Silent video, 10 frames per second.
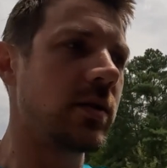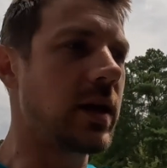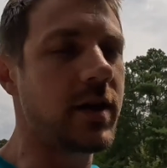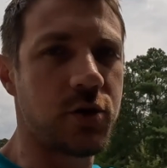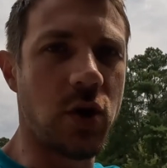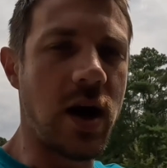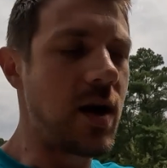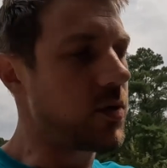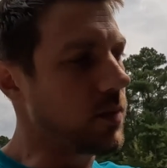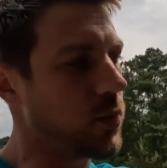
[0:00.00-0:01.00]
let it
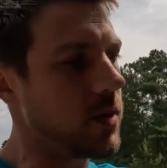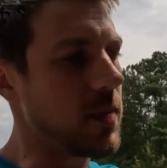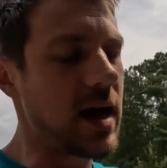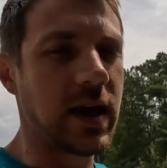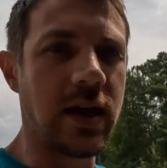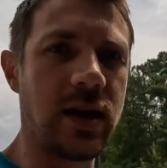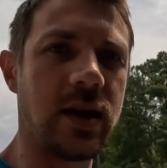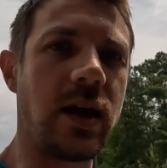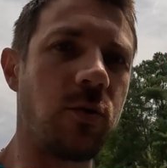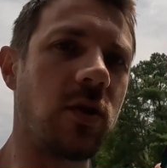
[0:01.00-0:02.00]
dry. We're going to put it back
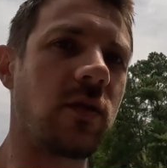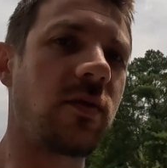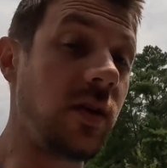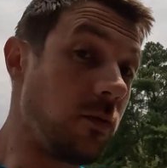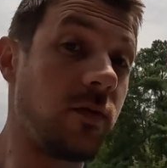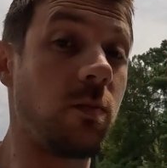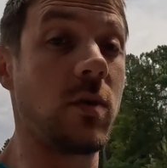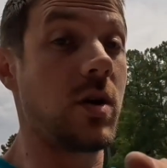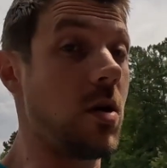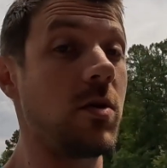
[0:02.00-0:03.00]
in, and we're going to see if
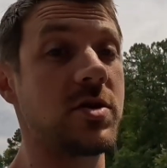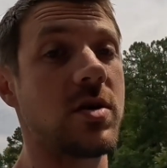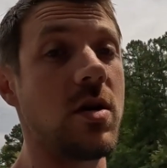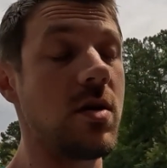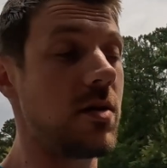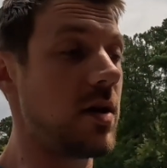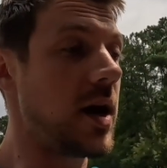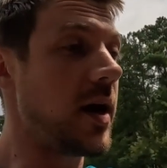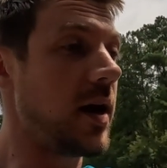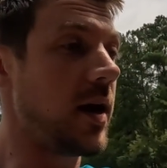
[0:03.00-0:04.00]
the car will start
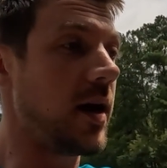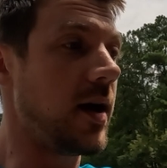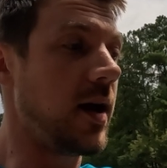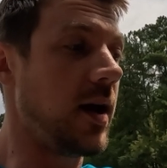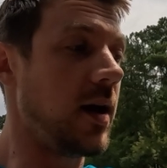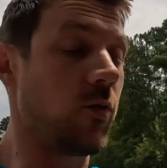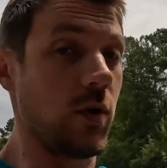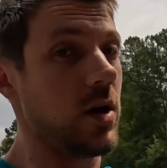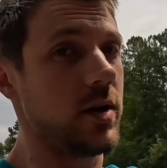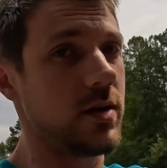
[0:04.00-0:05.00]
and
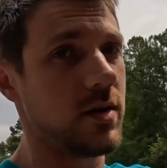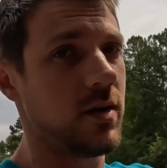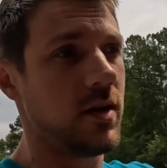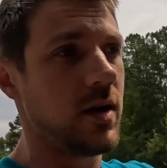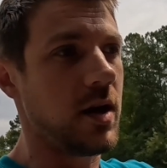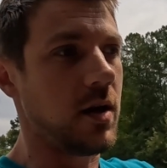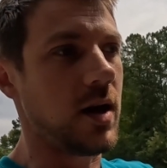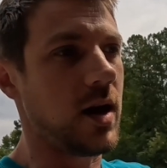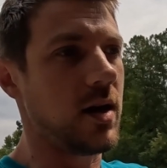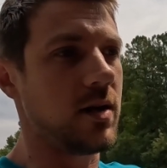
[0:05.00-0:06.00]
run.
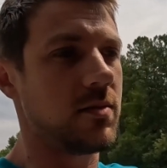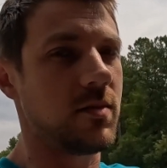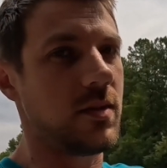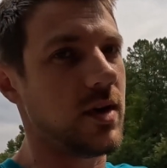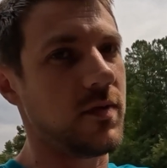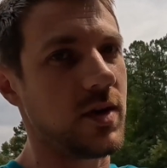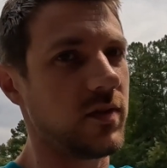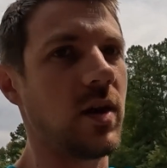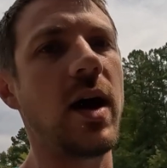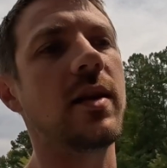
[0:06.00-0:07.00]
And if it
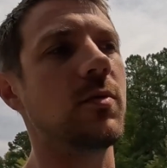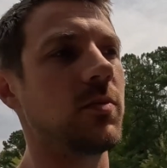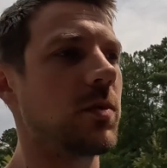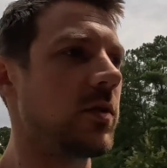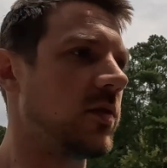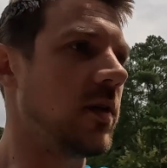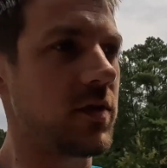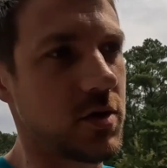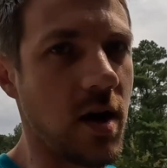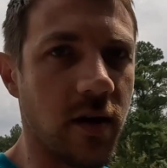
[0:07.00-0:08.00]
does that, then we'll go see if
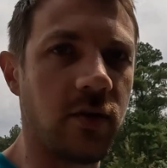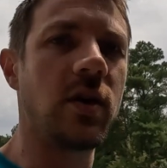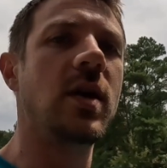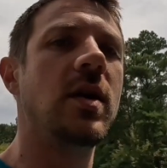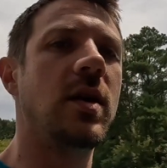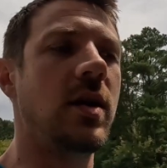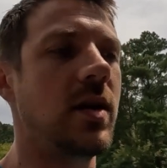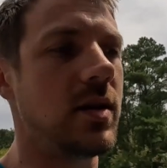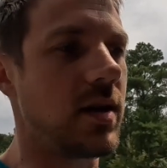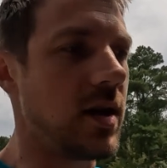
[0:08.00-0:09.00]
it drives,
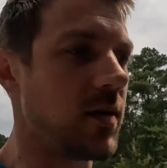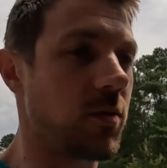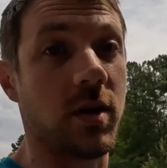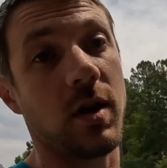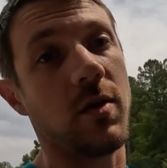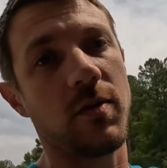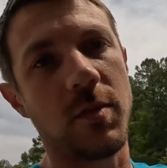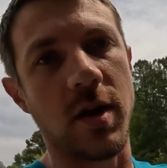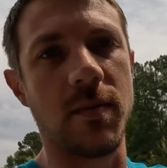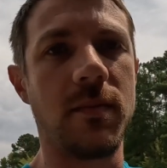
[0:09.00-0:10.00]
and we're going to go from
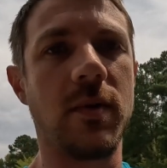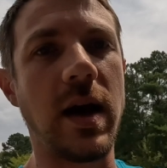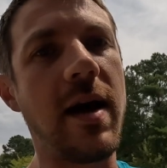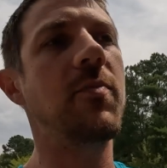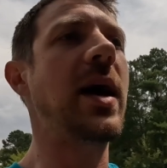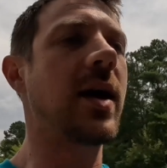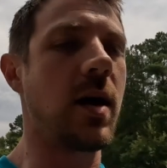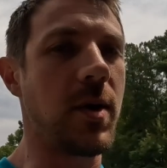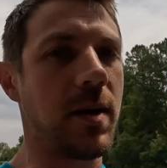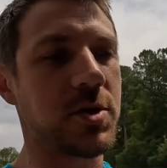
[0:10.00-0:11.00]
there. I have a
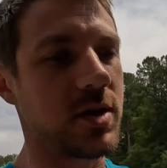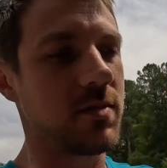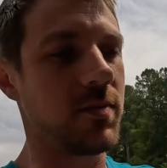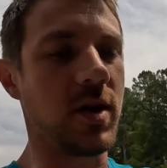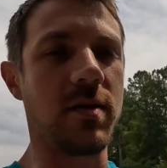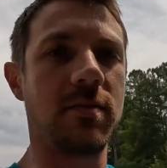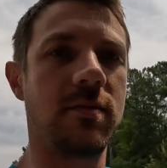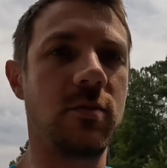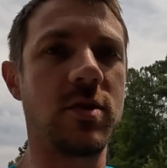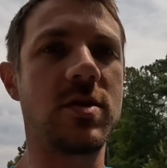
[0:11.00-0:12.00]
backup option, but
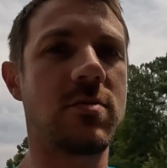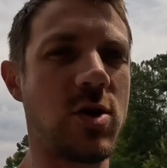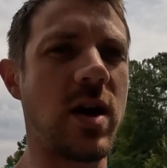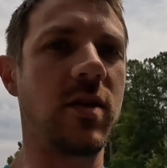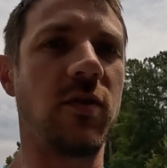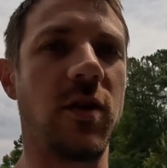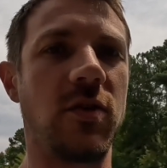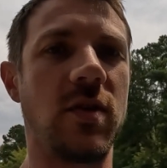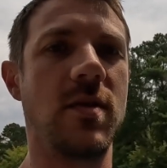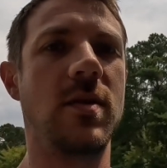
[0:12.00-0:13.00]
we'll just try this
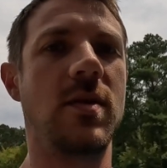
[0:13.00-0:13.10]
first.